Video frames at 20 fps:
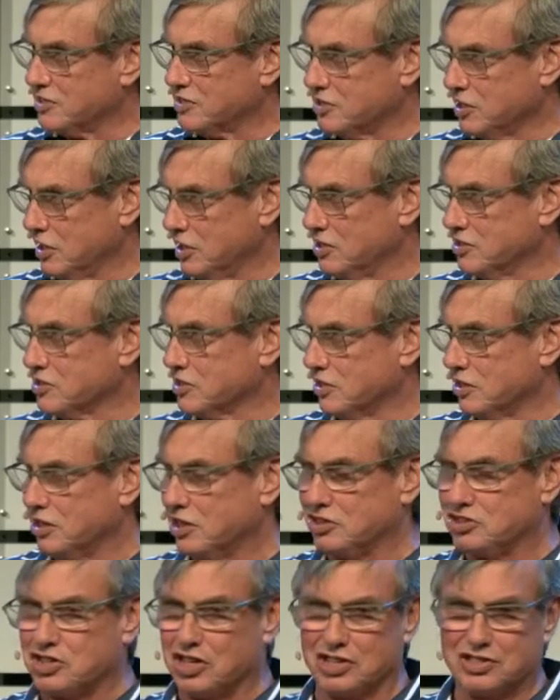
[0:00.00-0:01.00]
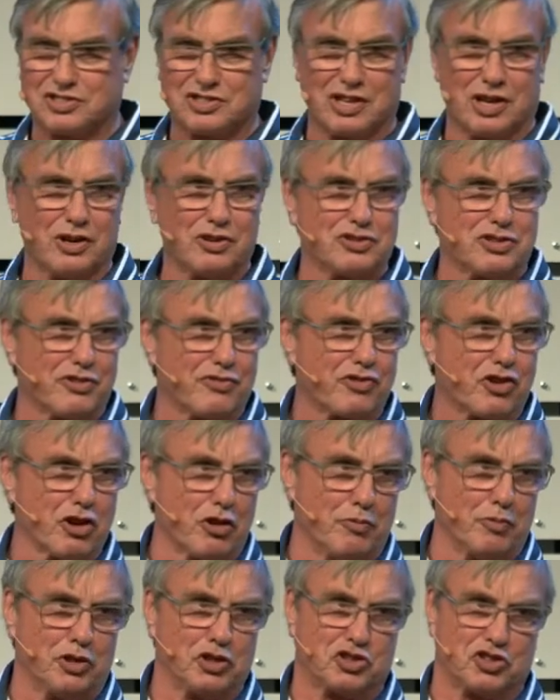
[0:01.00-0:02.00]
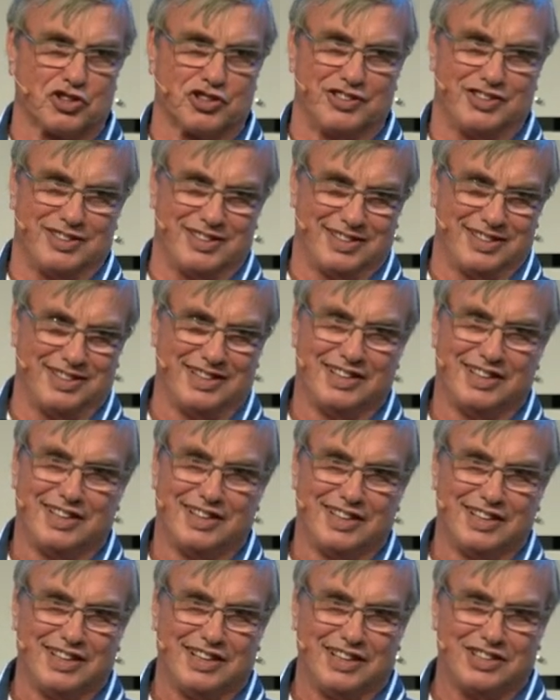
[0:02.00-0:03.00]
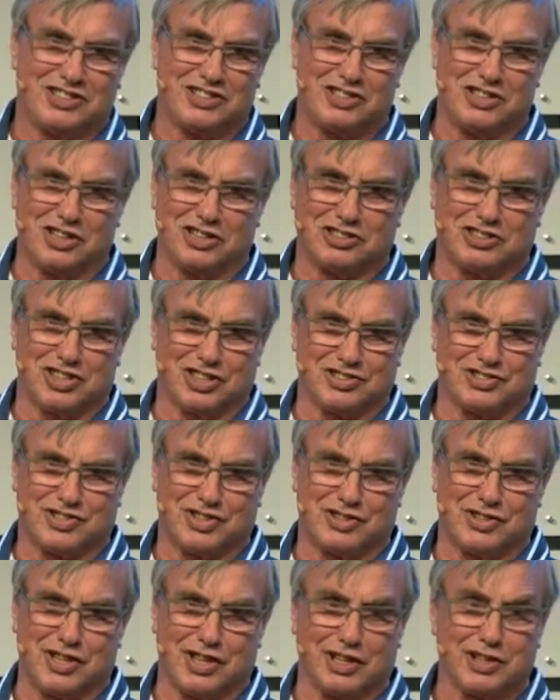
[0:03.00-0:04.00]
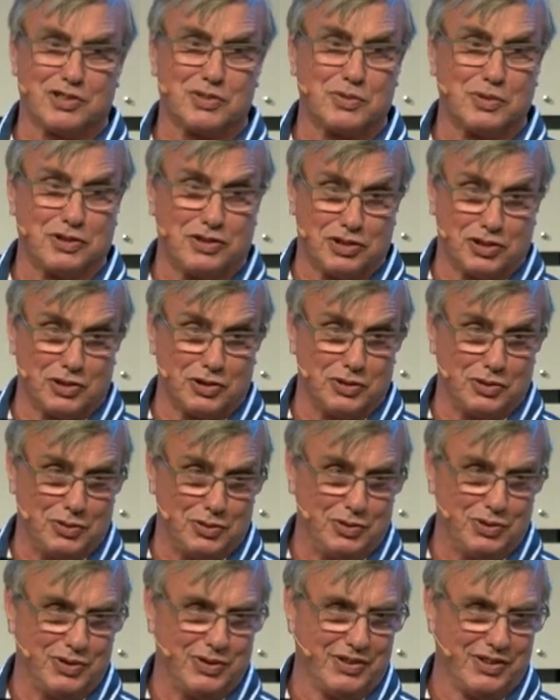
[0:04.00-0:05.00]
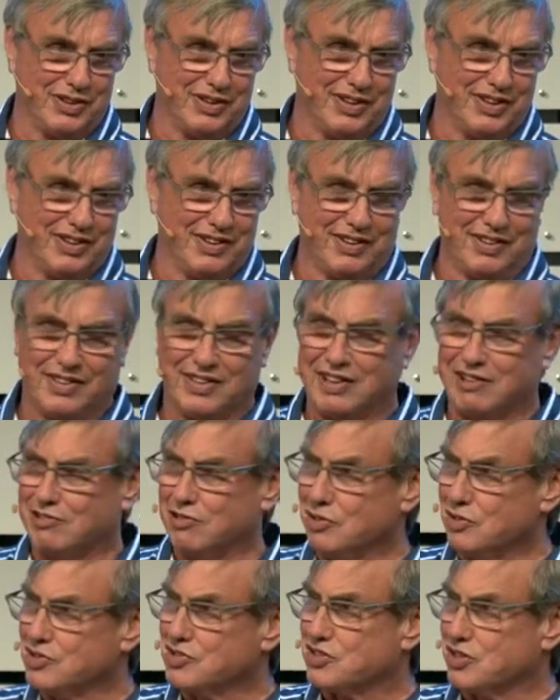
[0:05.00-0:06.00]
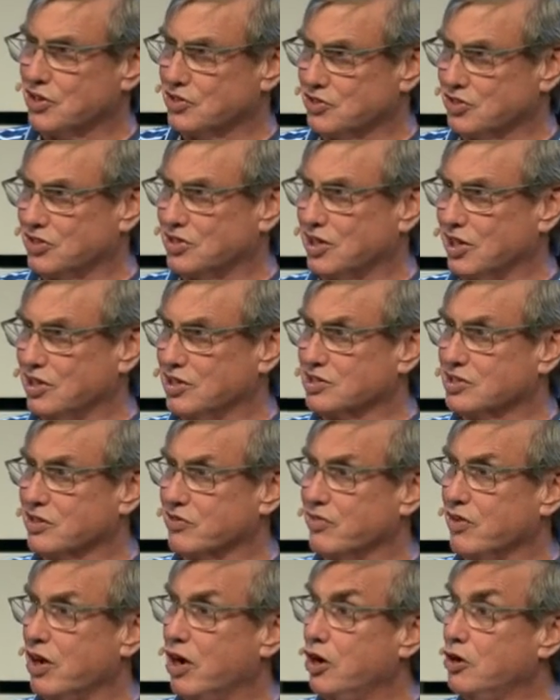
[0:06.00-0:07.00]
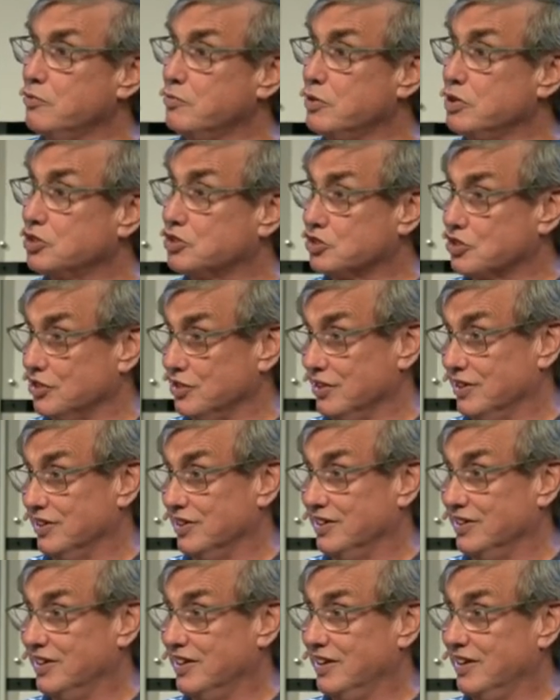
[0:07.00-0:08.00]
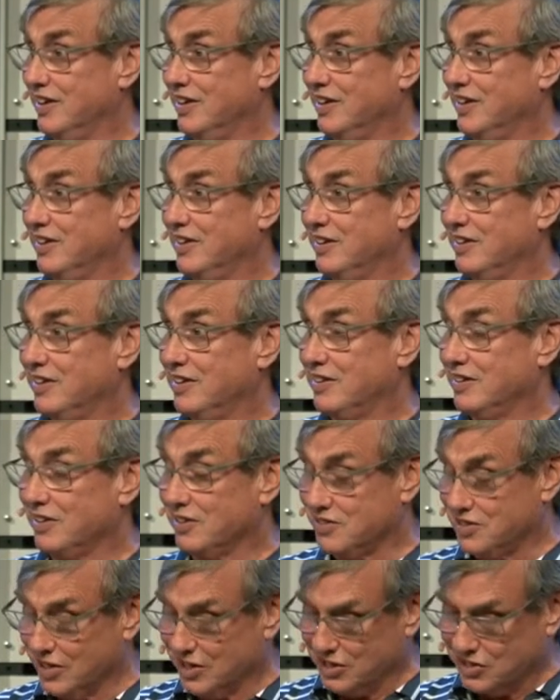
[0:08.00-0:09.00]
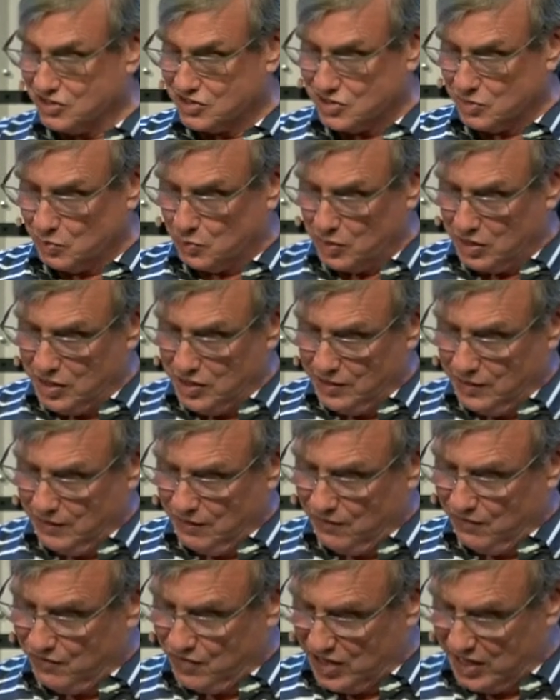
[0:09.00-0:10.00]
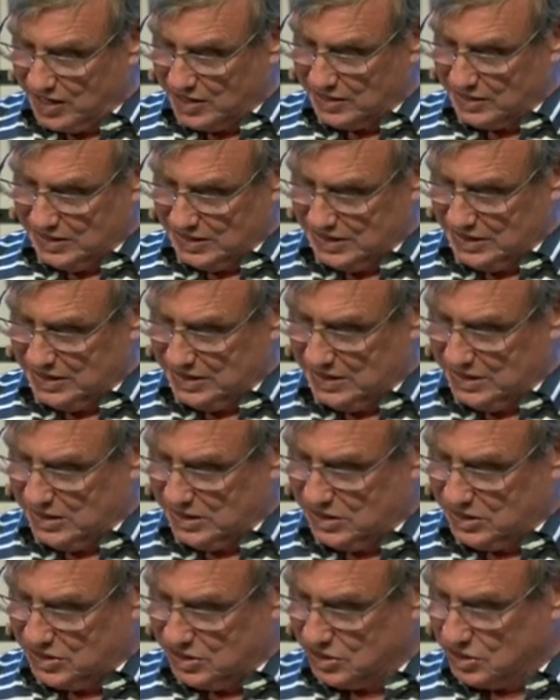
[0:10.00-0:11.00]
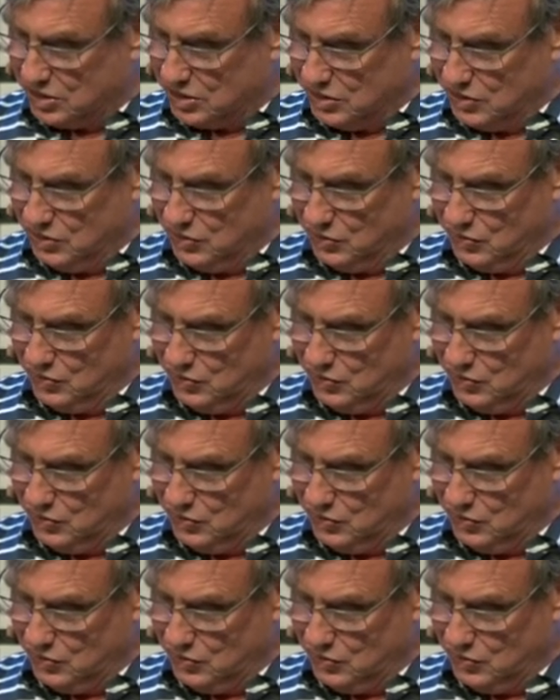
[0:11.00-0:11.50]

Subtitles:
sins are not just those of commission. It's not just the things we do. They're also the things of omission, the things that we fail to do.